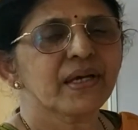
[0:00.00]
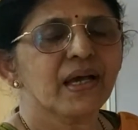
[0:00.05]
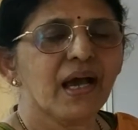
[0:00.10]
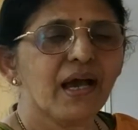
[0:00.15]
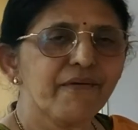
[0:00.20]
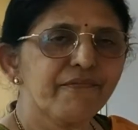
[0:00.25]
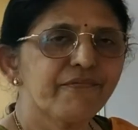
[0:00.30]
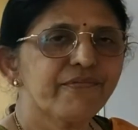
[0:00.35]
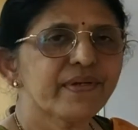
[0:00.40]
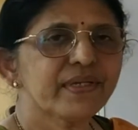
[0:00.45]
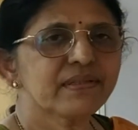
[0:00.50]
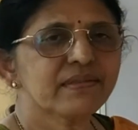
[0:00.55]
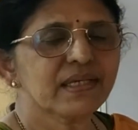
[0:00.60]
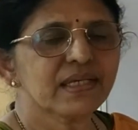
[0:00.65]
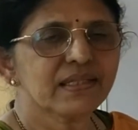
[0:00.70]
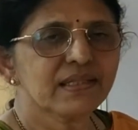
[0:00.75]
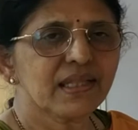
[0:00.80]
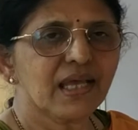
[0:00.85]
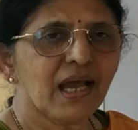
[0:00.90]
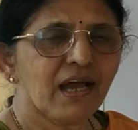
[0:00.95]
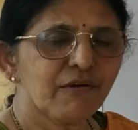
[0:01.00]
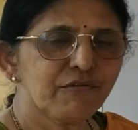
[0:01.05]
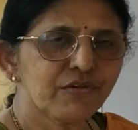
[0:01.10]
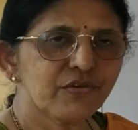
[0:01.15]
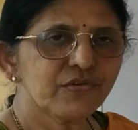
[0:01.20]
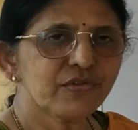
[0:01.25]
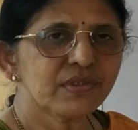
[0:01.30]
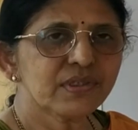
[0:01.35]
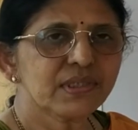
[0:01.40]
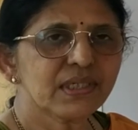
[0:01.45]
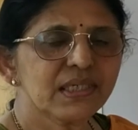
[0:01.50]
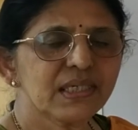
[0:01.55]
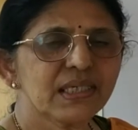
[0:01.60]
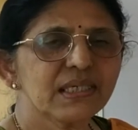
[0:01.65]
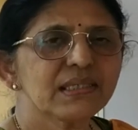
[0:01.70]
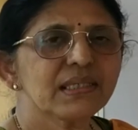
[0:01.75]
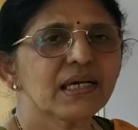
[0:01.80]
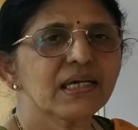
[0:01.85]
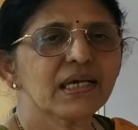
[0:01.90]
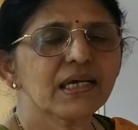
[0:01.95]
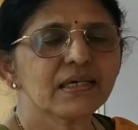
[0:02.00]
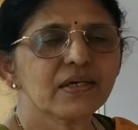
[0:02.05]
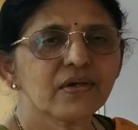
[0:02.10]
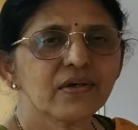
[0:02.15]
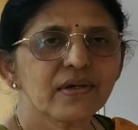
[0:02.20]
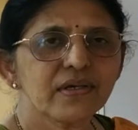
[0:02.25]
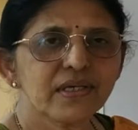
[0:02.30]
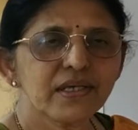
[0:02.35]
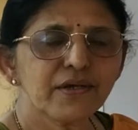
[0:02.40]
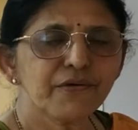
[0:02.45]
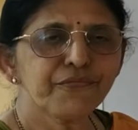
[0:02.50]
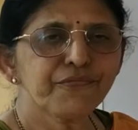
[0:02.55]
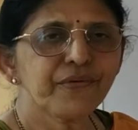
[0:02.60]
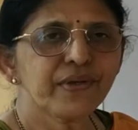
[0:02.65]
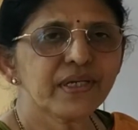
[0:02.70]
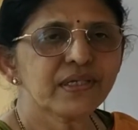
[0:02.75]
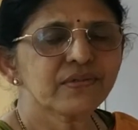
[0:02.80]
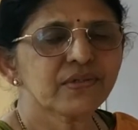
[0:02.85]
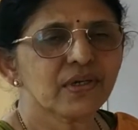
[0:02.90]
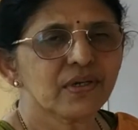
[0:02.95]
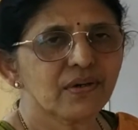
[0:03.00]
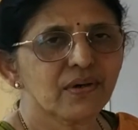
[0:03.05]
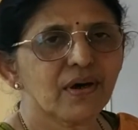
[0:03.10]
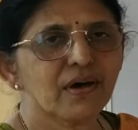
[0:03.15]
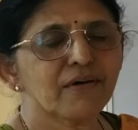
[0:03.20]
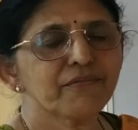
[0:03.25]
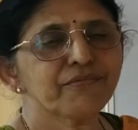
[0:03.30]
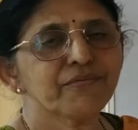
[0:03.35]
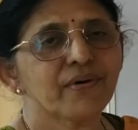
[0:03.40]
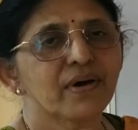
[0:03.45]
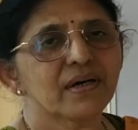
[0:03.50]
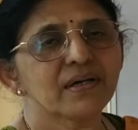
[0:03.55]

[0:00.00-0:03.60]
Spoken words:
everything, they have to study the effect of